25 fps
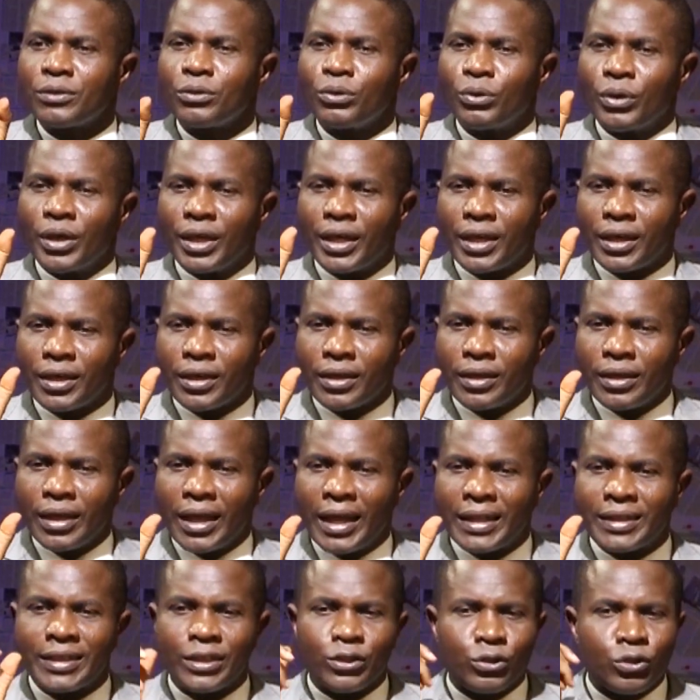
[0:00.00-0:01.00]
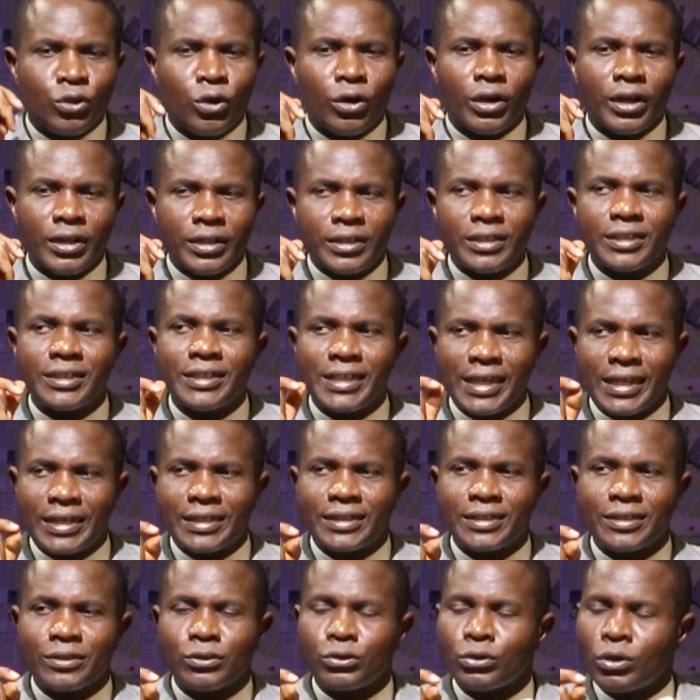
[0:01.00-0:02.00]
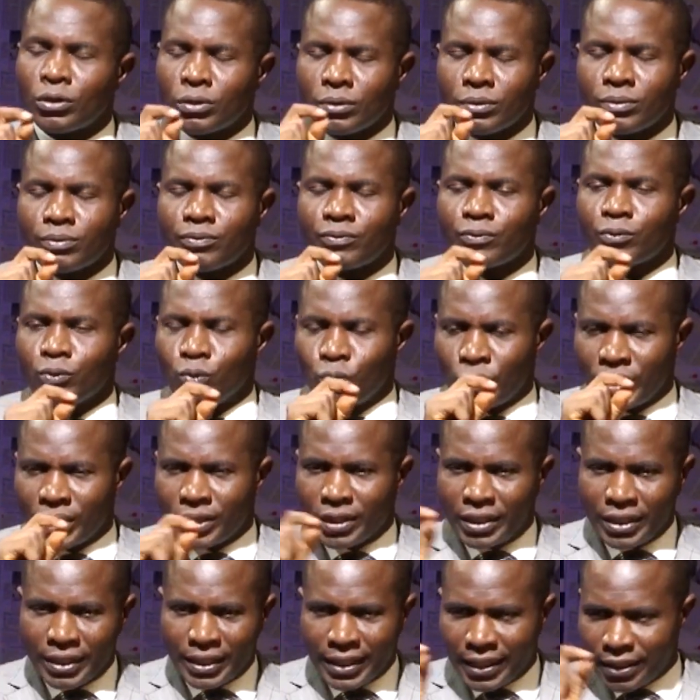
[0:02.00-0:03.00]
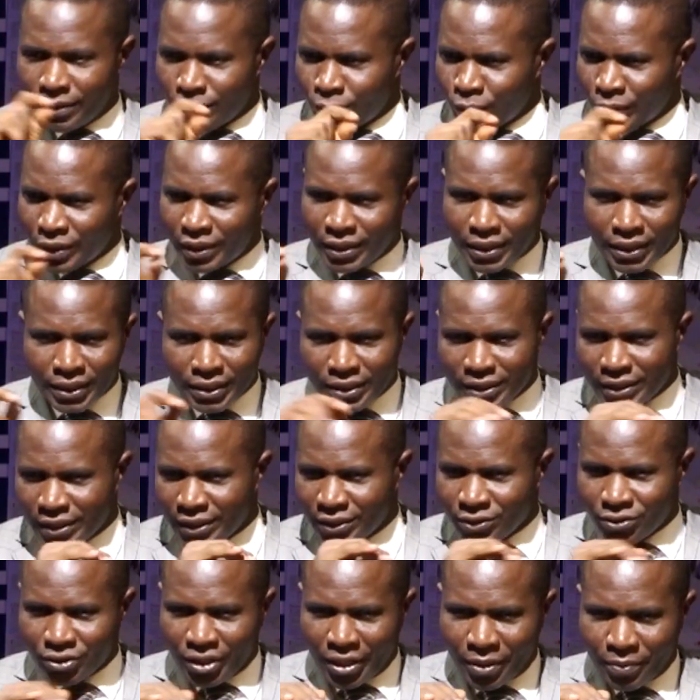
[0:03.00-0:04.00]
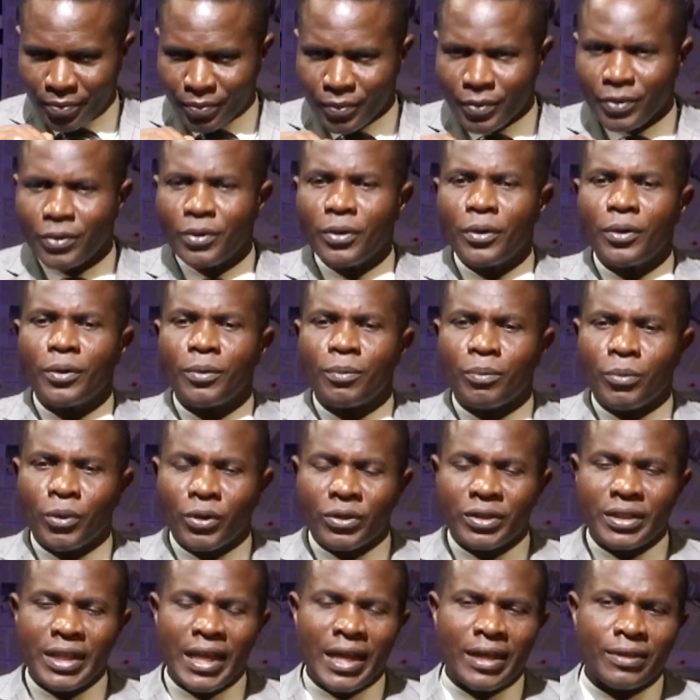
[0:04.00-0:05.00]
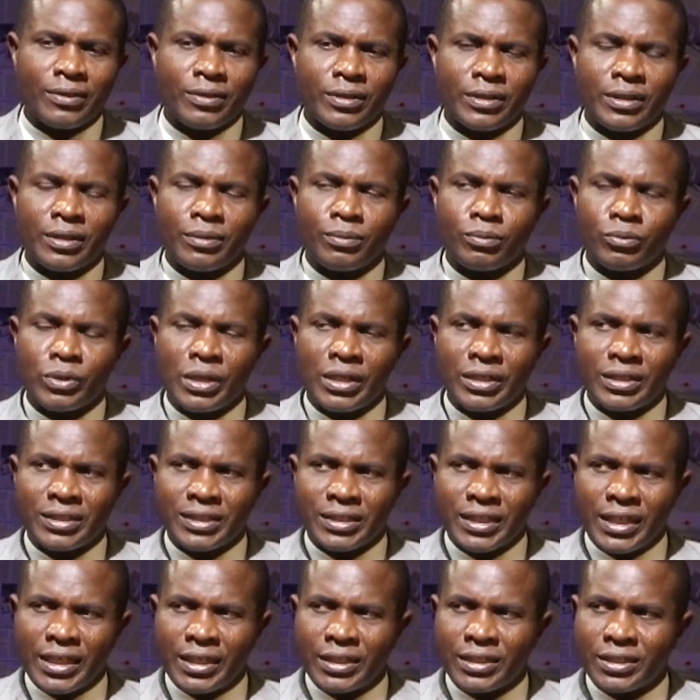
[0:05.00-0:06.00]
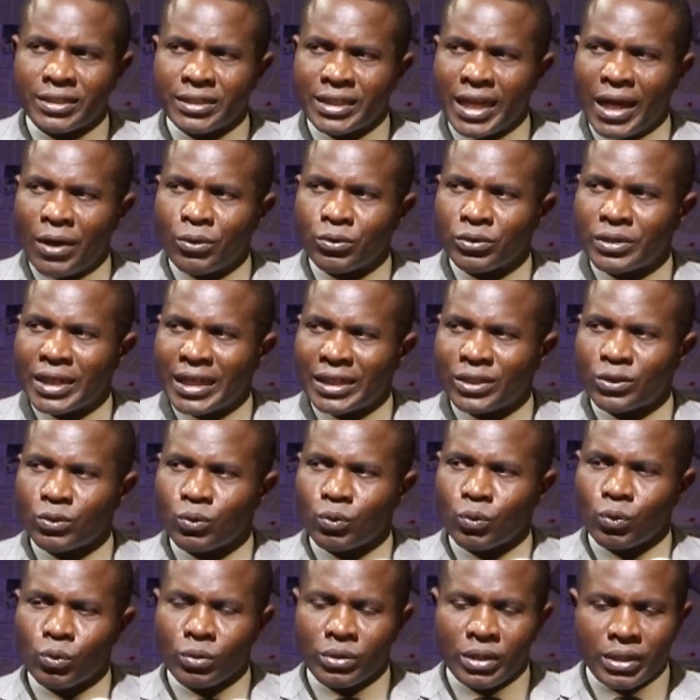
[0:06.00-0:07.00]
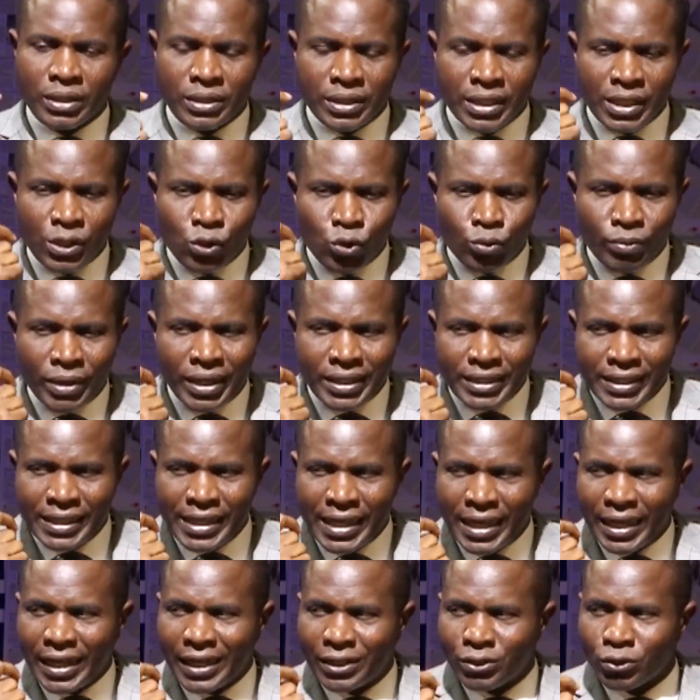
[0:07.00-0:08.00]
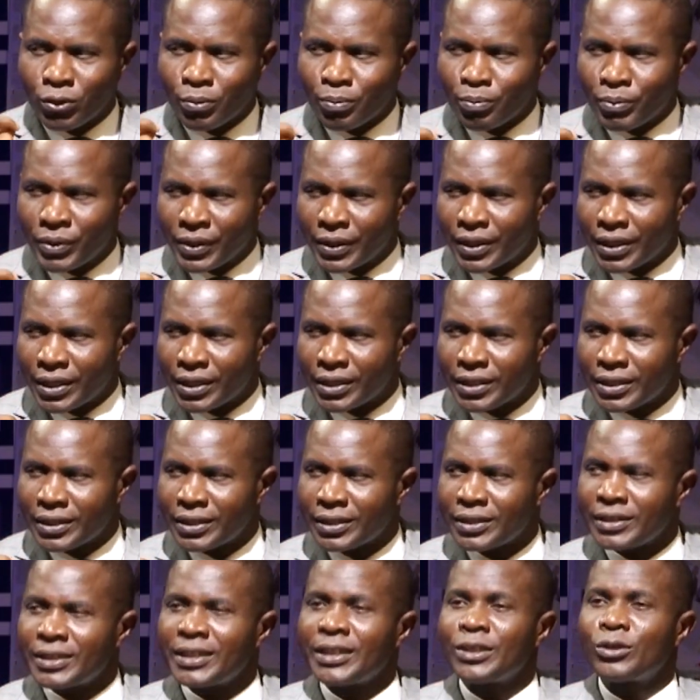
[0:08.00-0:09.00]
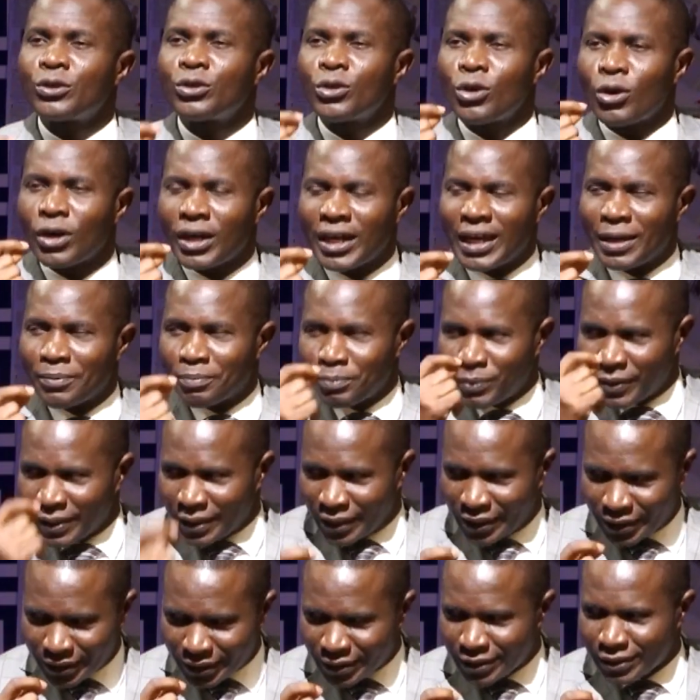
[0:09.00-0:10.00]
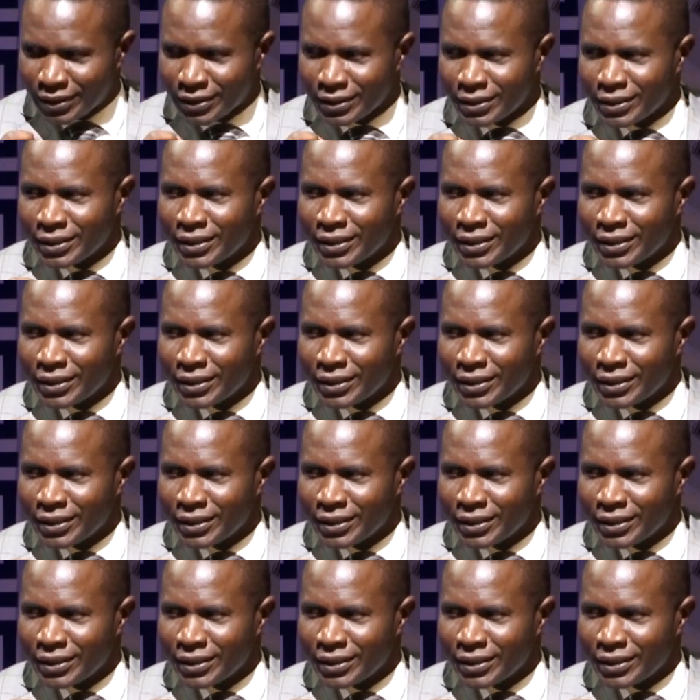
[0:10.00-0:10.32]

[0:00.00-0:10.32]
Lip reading: Okay, and from the dog realm. Yes, no, within wow, this realm. But there is a sound that the human ear cannot pick. The dog can pick it.